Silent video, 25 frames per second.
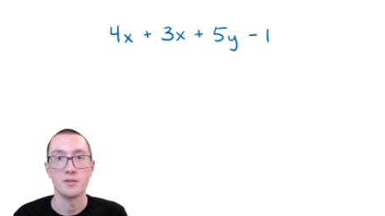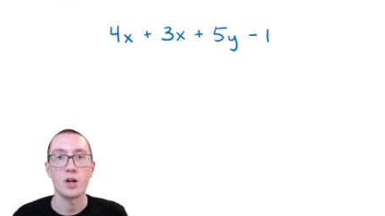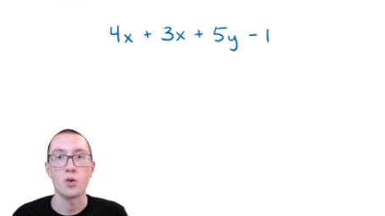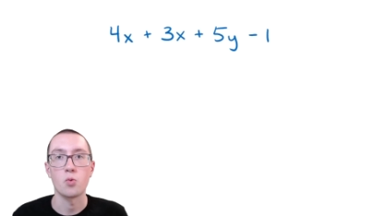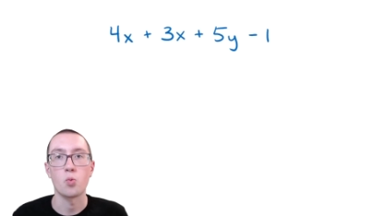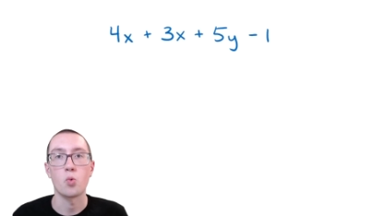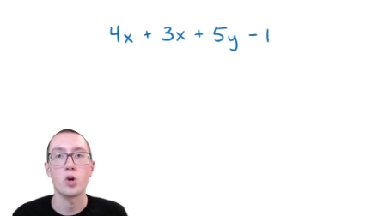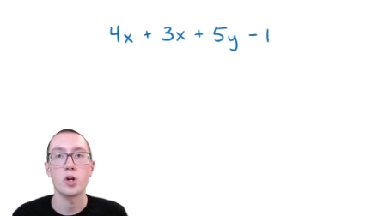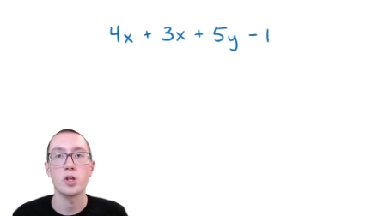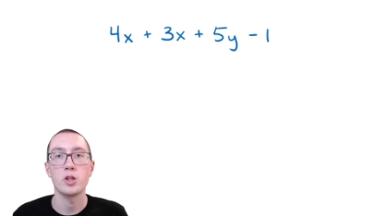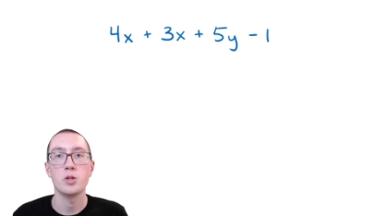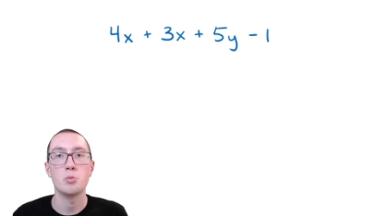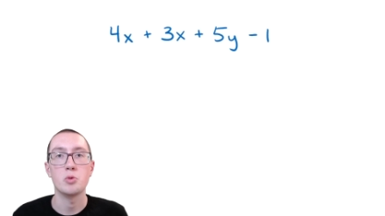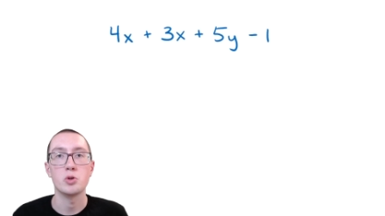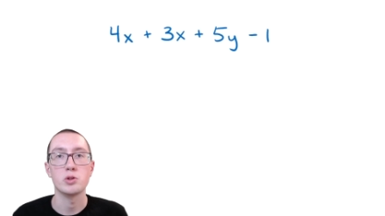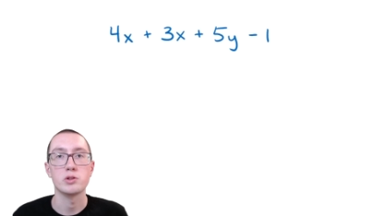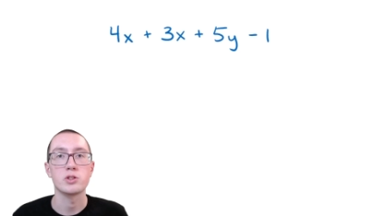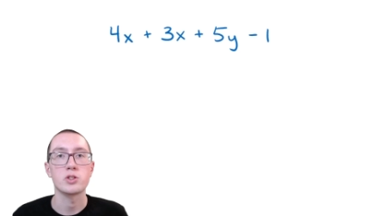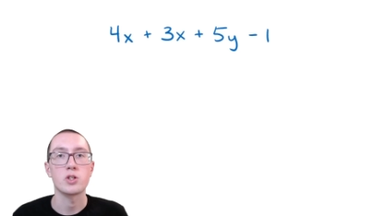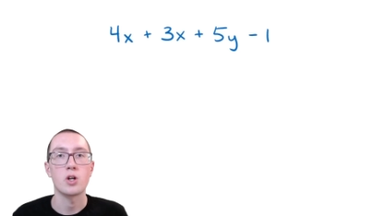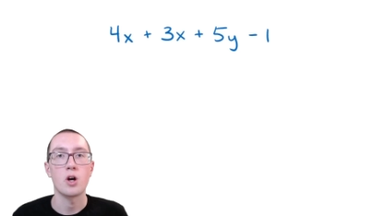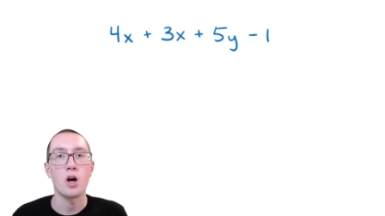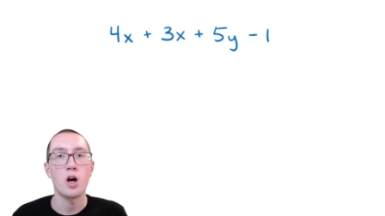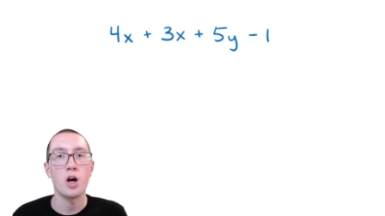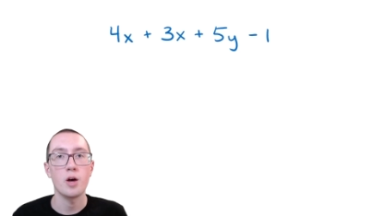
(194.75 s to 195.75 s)
And one of the
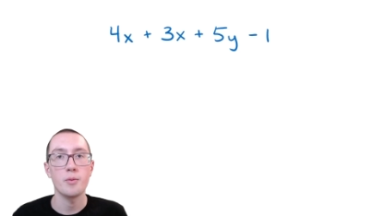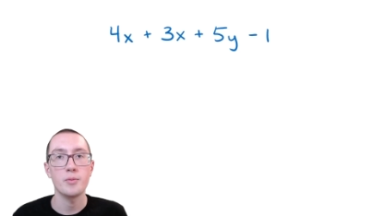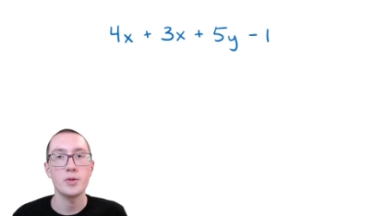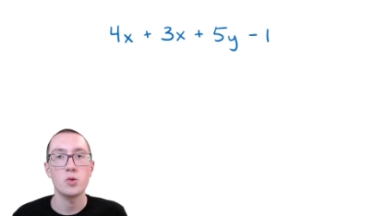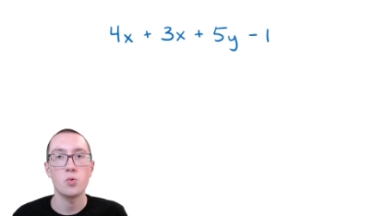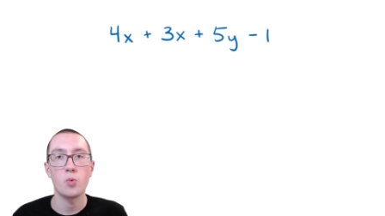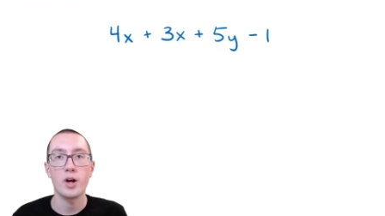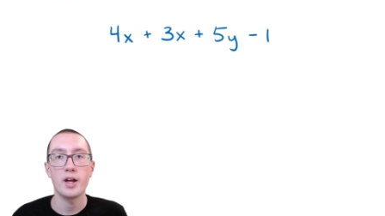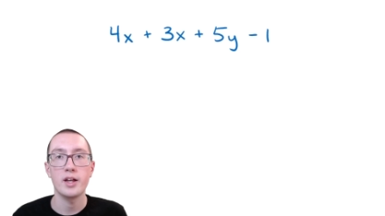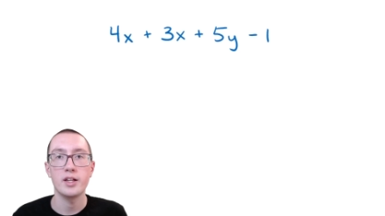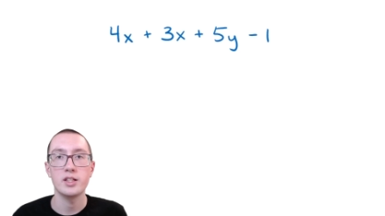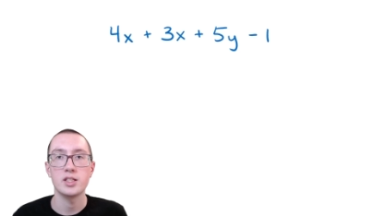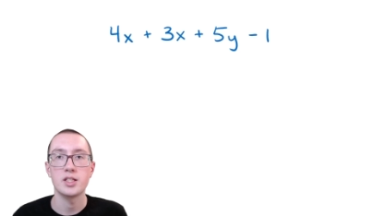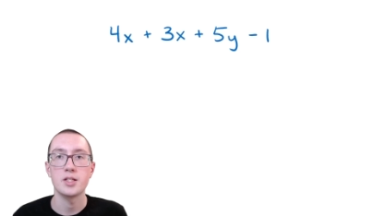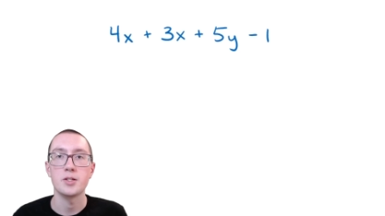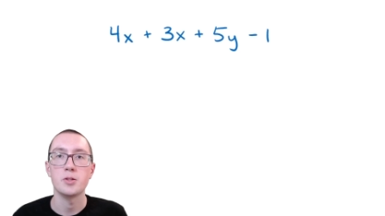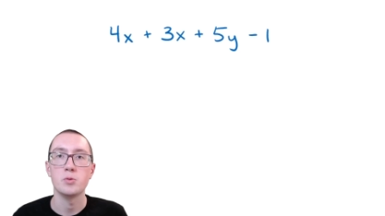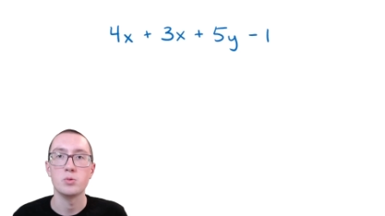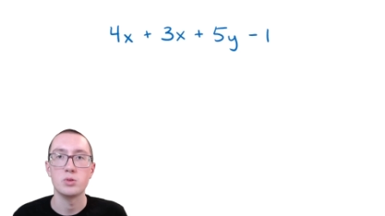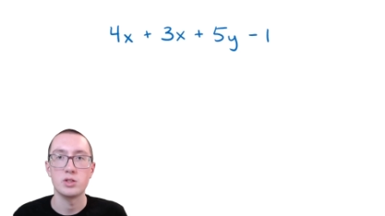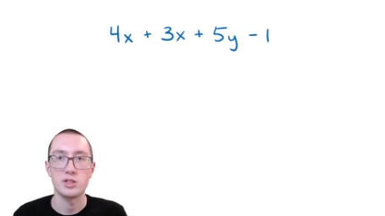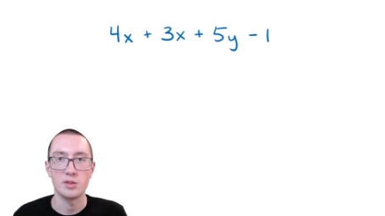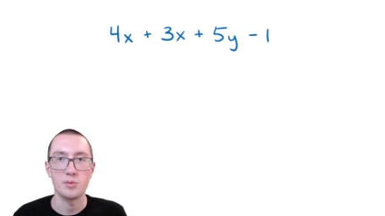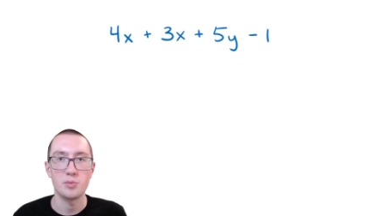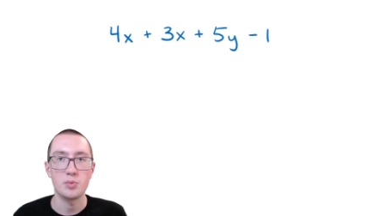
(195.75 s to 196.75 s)
most common ways that
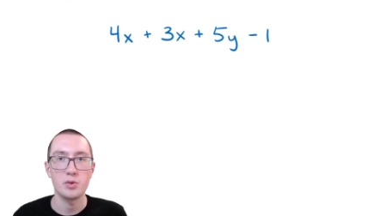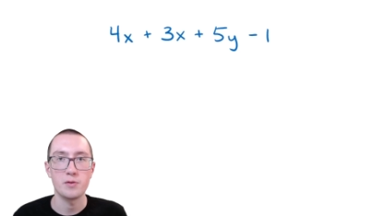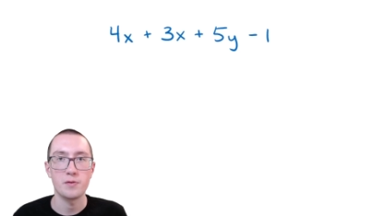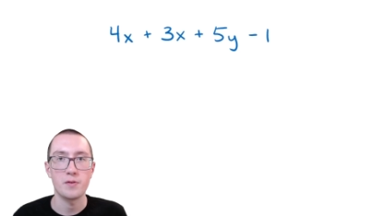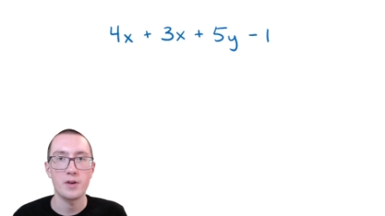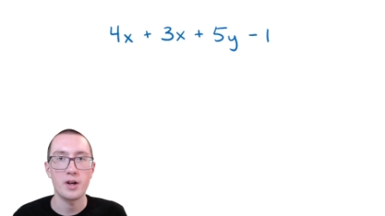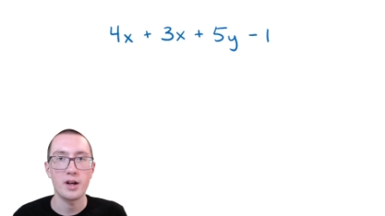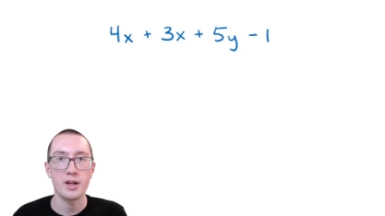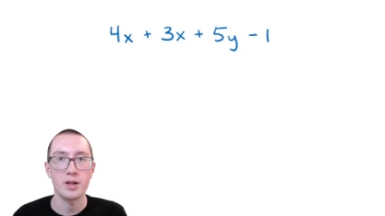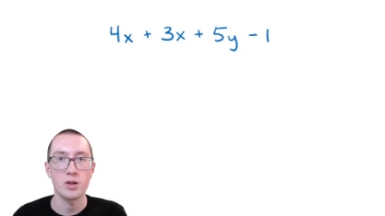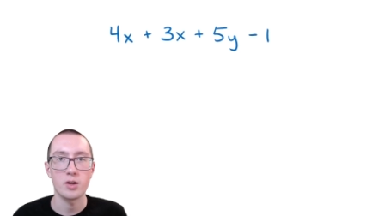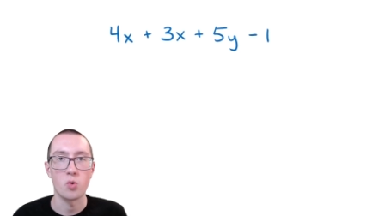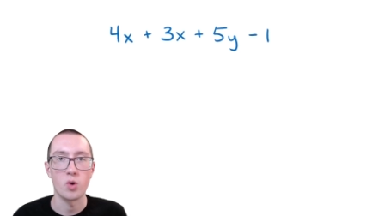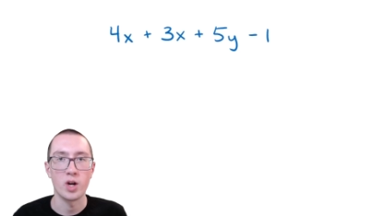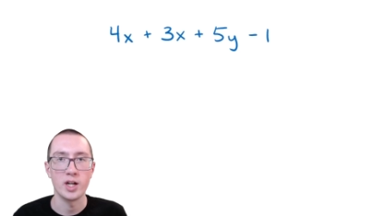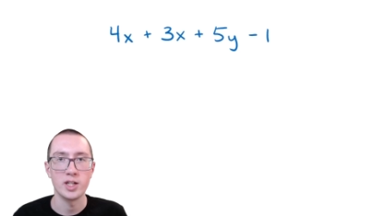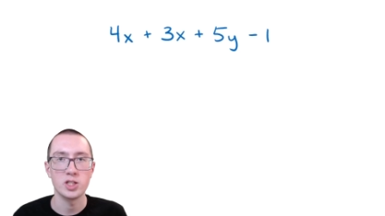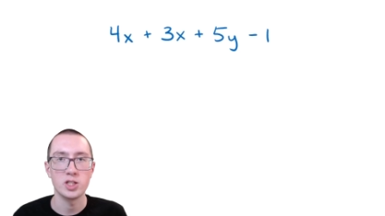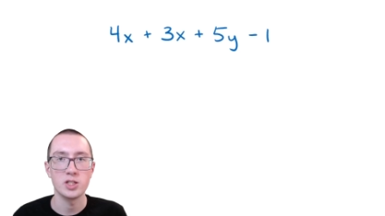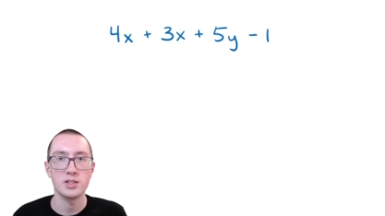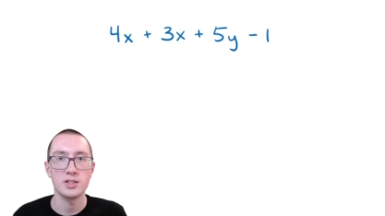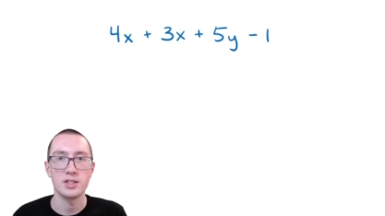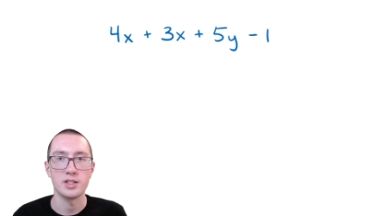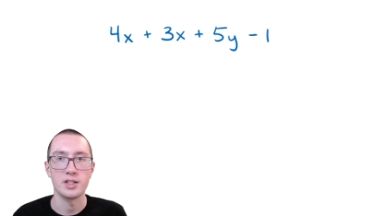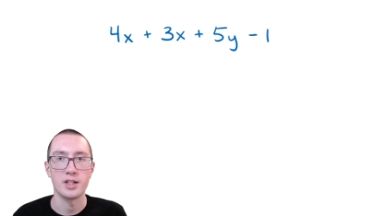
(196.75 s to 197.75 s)
you simplify
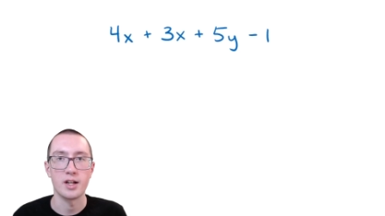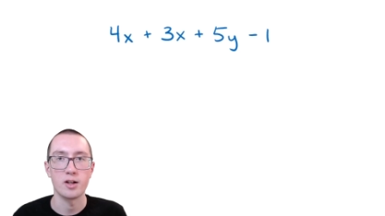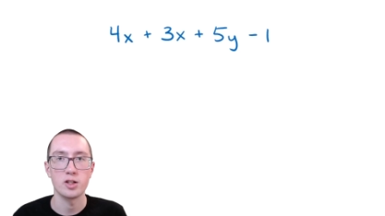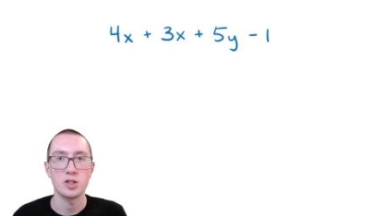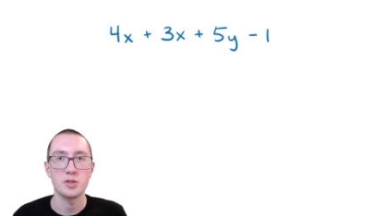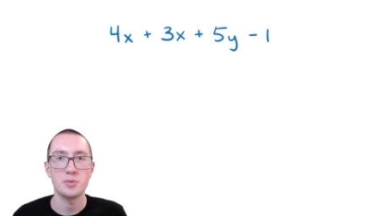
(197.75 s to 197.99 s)
equations in